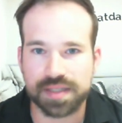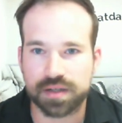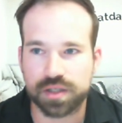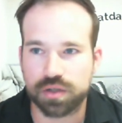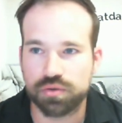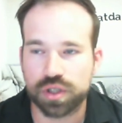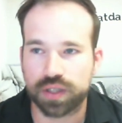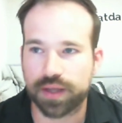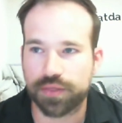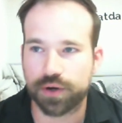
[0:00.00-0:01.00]
there's
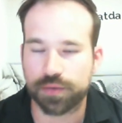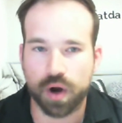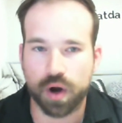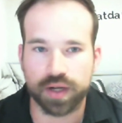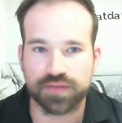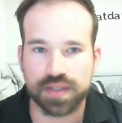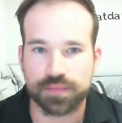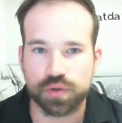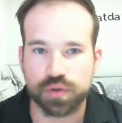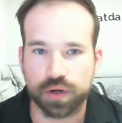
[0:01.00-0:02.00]
usually a third party of some sort